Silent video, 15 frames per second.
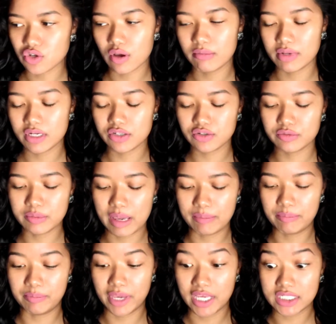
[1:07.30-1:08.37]
I'm gonna do my
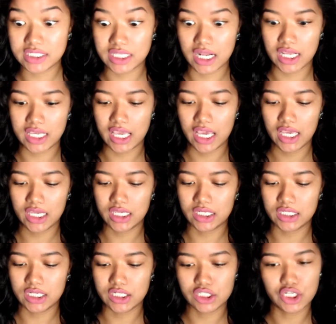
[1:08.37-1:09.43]
best that I
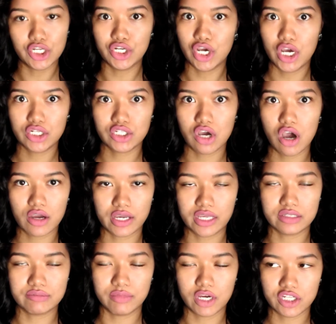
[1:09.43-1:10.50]
can to not talk
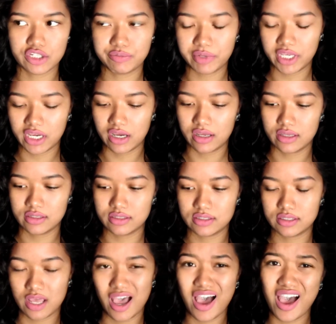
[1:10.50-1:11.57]
as much
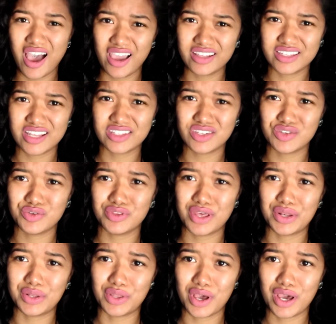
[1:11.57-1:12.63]
because I tend to do that
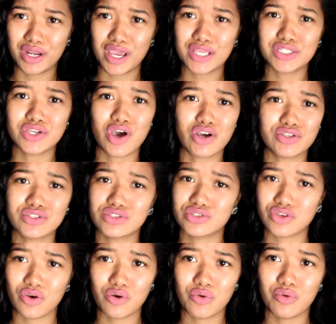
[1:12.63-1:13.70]
a lot. I talk
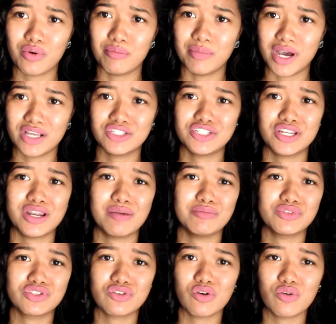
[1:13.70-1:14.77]
so much and I'm
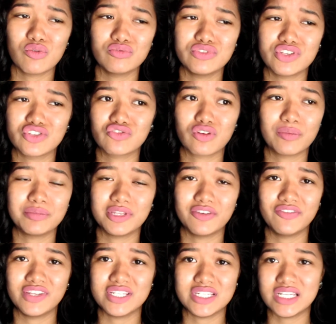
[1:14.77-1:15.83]
so descriptive
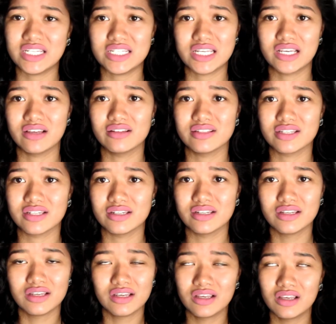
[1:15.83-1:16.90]
and detailed, and
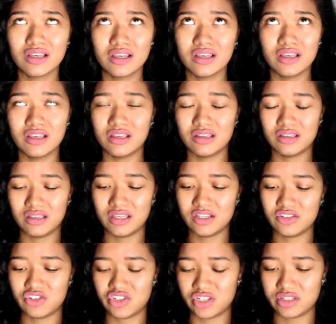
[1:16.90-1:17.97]

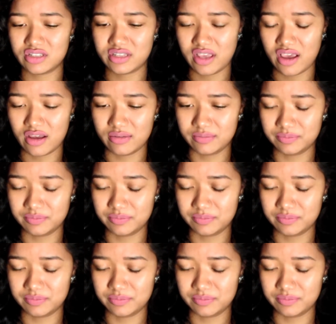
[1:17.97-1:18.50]
it's just, yeah,